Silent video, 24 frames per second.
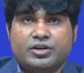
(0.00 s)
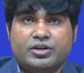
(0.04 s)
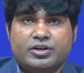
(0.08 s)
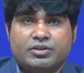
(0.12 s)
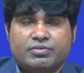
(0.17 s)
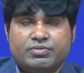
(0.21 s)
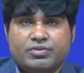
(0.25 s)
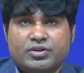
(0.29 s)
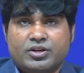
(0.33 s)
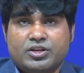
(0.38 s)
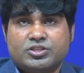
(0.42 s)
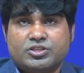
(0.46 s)

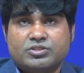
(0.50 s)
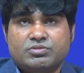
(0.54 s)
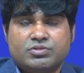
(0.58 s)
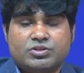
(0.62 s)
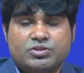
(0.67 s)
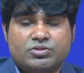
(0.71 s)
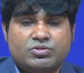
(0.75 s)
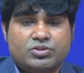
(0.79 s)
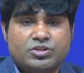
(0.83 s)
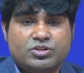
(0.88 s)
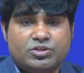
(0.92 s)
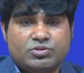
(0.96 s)
difference
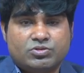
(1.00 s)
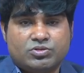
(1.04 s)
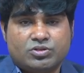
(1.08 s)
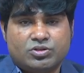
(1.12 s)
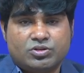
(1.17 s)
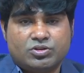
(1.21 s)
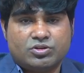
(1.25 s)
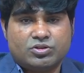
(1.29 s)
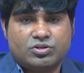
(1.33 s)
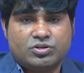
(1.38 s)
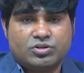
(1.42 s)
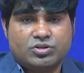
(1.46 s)
between
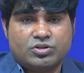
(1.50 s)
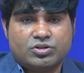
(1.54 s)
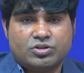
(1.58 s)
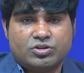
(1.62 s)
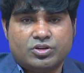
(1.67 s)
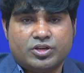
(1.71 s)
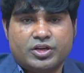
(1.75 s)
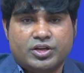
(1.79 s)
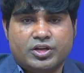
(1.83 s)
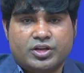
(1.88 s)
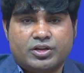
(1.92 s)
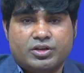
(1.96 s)
a
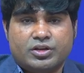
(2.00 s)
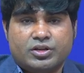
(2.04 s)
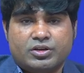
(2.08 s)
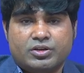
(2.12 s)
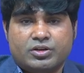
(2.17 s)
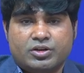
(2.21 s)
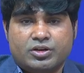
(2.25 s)
lower